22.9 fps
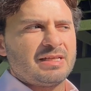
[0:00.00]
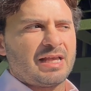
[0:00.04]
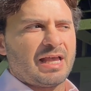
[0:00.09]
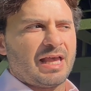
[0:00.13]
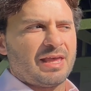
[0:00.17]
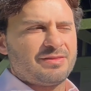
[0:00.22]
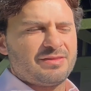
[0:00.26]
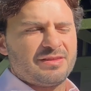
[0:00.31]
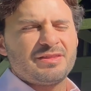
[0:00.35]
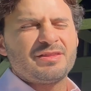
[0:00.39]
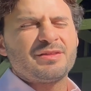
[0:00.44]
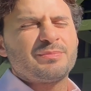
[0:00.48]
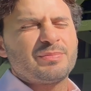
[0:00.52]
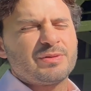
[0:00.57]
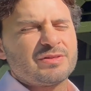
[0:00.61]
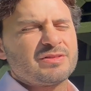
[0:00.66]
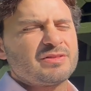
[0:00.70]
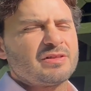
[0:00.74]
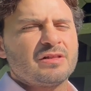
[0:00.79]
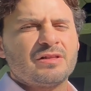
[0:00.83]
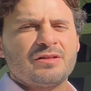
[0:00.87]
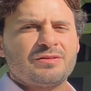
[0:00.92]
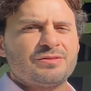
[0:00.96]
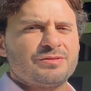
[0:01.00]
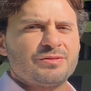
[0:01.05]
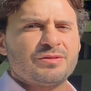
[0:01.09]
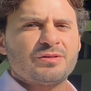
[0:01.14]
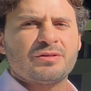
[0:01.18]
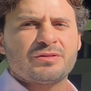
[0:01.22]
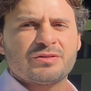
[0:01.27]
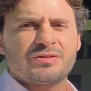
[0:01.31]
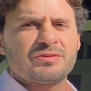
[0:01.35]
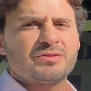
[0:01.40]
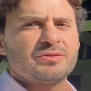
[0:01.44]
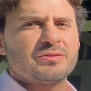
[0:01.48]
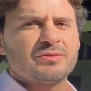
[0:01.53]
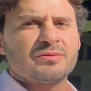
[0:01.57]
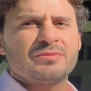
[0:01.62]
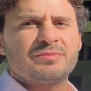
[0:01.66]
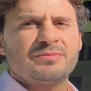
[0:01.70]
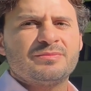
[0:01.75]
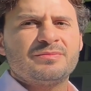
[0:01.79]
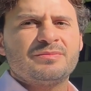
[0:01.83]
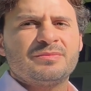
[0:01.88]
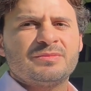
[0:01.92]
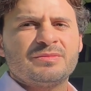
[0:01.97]
I think it depends a lot on the horse too.
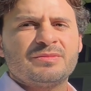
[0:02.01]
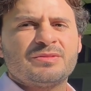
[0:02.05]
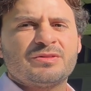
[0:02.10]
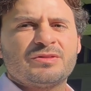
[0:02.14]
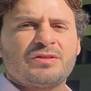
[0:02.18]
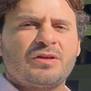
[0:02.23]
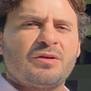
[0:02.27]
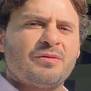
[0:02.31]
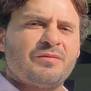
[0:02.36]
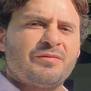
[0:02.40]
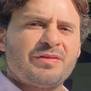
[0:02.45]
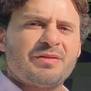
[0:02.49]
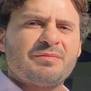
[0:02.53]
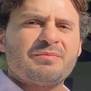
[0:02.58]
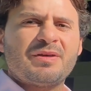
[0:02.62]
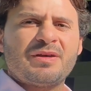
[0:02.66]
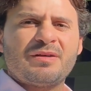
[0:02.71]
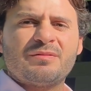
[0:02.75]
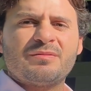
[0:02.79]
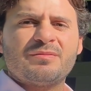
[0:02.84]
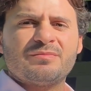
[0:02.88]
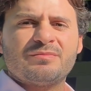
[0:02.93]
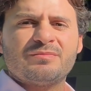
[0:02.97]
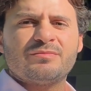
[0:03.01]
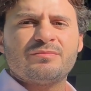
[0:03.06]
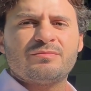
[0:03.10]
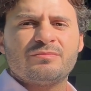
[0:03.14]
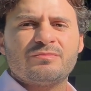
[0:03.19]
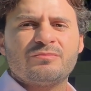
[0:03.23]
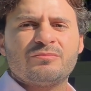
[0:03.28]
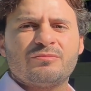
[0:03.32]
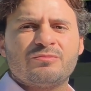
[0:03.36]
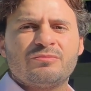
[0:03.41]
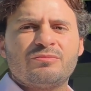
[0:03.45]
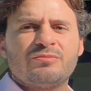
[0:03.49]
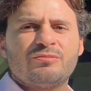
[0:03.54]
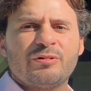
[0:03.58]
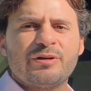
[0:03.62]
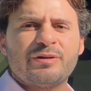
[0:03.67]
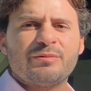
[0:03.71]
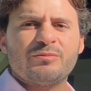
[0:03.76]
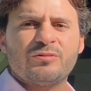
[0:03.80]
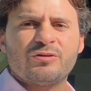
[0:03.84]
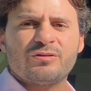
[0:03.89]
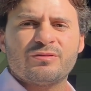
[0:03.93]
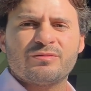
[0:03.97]
Some of them are way
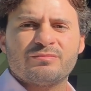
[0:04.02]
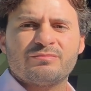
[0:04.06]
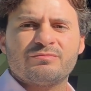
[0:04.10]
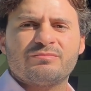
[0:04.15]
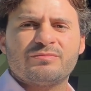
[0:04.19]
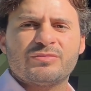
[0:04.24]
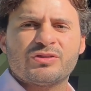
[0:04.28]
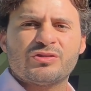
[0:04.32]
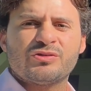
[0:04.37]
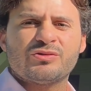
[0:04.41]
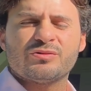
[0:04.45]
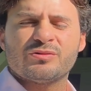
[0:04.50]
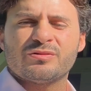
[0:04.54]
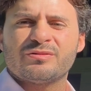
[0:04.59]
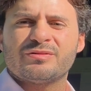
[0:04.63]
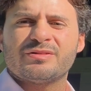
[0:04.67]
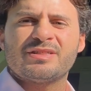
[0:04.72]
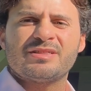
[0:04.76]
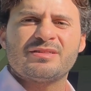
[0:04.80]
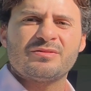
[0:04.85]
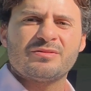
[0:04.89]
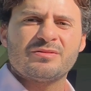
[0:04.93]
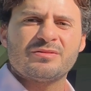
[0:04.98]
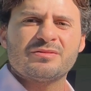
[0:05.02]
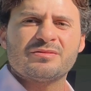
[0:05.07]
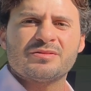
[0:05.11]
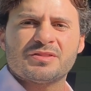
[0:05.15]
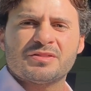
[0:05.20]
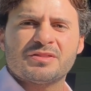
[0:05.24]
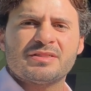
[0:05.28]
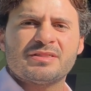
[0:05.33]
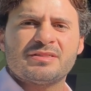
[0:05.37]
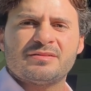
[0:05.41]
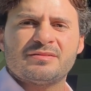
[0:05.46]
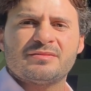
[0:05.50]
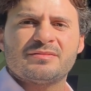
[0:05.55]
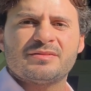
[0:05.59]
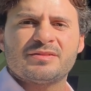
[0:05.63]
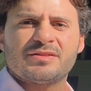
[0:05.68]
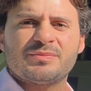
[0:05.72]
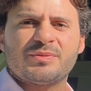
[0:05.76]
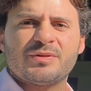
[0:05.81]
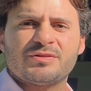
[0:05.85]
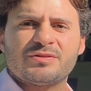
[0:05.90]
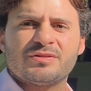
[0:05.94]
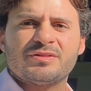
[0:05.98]
more mature than others, and
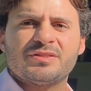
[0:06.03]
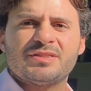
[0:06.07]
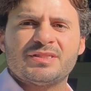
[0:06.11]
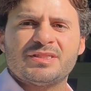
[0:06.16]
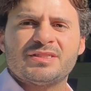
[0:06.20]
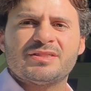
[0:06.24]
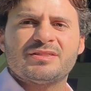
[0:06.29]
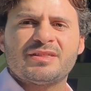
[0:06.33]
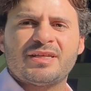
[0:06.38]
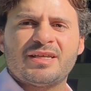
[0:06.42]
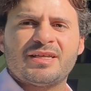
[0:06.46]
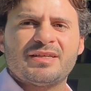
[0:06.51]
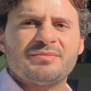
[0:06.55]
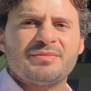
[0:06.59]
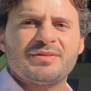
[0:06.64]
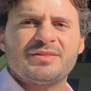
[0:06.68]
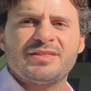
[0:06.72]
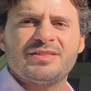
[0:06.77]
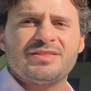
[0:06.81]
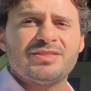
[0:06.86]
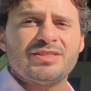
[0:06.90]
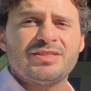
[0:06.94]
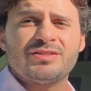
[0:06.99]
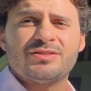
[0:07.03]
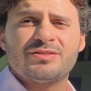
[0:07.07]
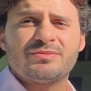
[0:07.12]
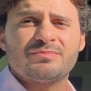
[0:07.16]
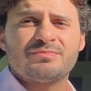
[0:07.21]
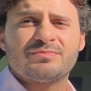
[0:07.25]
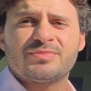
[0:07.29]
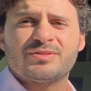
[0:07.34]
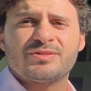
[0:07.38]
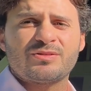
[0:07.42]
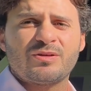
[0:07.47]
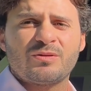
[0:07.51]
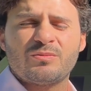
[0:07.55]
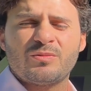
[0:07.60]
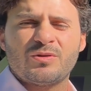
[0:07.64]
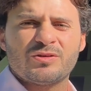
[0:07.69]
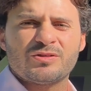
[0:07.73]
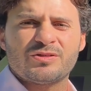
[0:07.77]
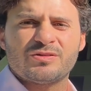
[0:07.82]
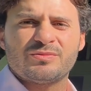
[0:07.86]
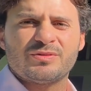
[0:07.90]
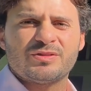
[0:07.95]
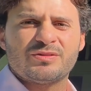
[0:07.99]
especially this time, and they change so
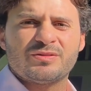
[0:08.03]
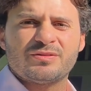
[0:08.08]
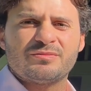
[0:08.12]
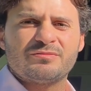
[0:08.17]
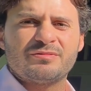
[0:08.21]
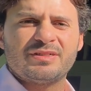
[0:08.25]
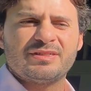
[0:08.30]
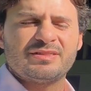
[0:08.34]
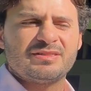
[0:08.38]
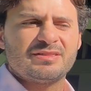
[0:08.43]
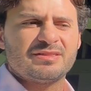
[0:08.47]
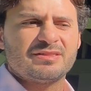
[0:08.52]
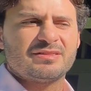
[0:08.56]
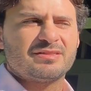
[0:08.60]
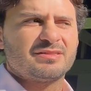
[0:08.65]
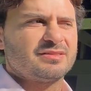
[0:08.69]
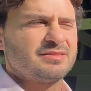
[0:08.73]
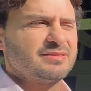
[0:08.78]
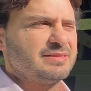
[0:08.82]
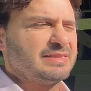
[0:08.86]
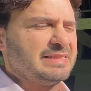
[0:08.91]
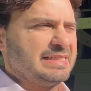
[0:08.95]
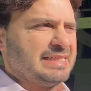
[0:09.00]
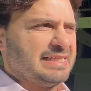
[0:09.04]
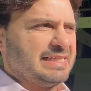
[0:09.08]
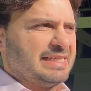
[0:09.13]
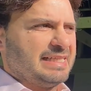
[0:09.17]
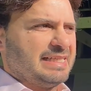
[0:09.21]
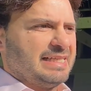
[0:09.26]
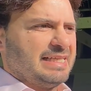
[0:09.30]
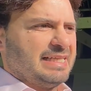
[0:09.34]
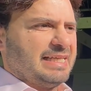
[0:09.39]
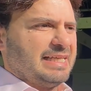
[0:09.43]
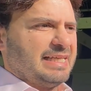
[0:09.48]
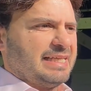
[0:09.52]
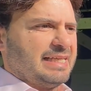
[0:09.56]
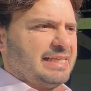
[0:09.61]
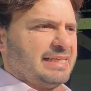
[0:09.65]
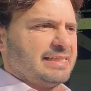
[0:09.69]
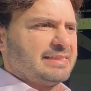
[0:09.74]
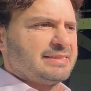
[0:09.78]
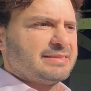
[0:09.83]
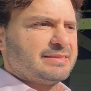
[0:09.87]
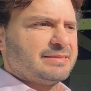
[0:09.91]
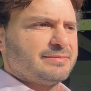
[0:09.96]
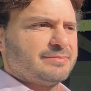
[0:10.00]
much between races.
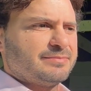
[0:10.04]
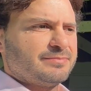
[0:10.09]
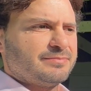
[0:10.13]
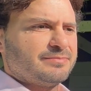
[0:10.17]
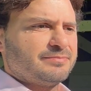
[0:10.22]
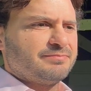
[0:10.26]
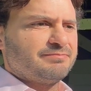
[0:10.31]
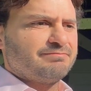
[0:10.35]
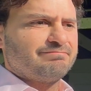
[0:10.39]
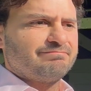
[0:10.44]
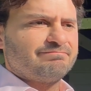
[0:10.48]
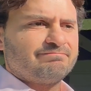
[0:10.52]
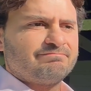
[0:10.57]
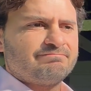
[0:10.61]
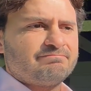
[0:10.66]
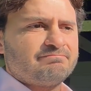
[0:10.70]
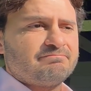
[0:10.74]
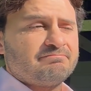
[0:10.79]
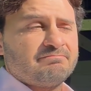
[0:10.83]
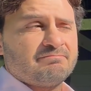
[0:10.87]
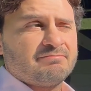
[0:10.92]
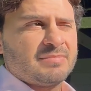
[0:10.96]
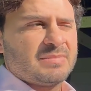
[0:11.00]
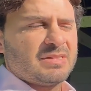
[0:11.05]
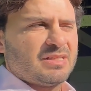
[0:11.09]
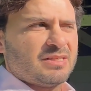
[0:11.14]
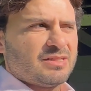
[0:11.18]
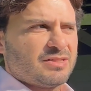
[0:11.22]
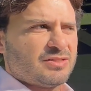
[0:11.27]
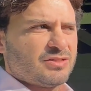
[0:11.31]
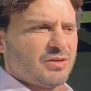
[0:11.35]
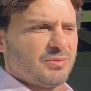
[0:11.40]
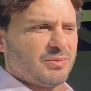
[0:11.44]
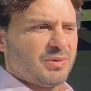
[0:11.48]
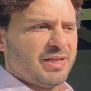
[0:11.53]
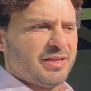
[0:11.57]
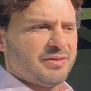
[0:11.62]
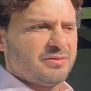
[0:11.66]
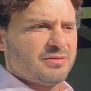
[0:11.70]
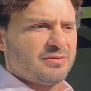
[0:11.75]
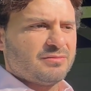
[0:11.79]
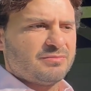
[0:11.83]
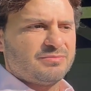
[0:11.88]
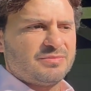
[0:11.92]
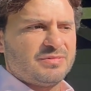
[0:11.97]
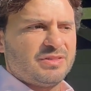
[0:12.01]
And some
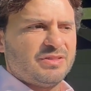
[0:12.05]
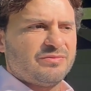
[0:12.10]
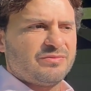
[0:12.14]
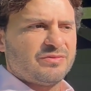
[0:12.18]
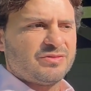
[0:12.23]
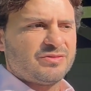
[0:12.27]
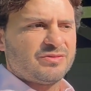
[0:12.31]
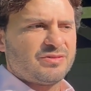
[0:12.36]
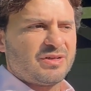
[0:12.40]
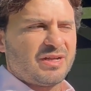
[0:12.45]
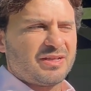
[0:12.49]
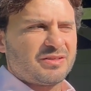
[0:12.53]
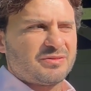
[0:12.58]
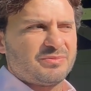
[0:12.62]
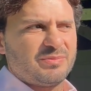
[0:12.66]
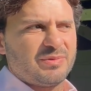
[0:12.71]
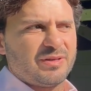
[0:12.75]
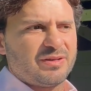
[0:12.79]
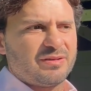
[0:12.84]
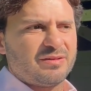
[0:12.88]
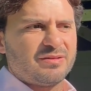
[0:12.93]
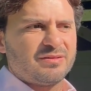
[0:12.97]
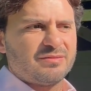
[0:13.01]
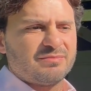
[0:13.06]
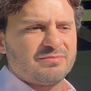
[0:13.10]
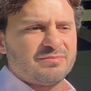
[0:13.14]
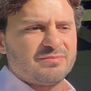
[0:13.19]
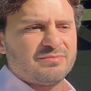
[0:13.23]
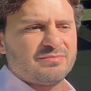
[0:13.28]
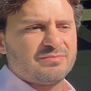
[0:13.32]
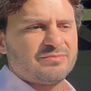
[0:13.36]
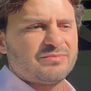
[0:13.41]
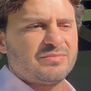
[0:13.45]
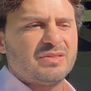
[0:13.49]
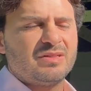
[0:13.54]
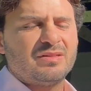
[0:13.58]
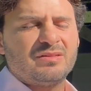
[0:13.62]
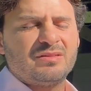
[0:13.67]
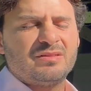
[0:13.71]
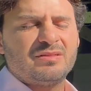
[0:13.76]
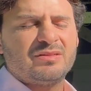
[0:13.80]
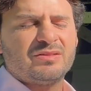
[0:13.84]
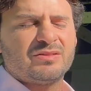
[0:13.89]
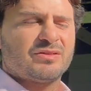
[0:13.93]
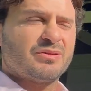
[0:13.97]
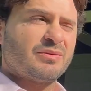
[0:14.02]
handle different tracks better,
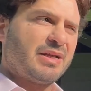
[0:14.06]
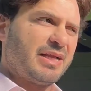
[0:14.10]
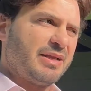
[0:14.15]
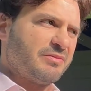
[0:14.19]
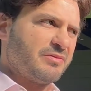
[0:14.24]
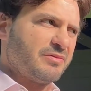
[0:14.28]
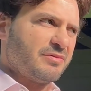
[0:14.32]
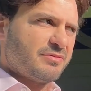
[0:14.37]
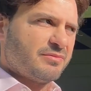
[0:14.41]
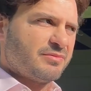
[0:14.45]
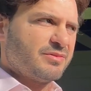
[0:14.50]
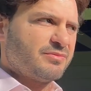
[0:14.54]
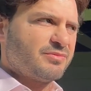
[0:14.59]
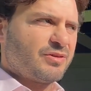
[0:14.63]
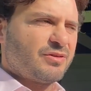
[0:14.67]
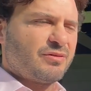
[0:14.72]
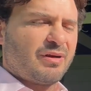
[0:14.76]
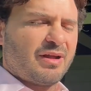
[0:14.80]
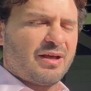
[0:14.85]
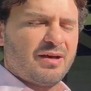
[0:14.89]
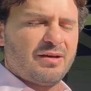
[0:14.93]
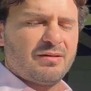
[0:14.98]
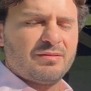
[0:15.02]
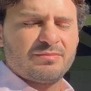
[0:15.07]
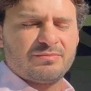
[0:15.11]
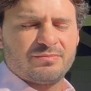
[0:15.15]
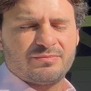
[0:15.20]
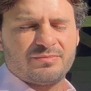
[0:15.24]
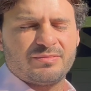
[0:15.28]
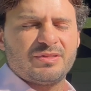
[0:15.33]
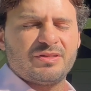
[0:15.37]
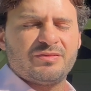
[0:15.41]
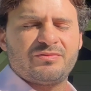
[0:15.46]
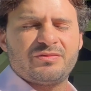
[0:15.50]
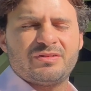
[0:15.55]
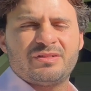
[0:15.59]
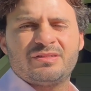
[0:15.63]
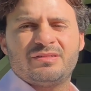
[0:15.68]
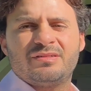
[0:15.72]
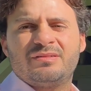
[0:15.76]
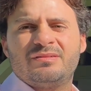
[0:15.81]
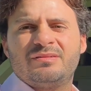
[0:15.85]
some handle the crowd different.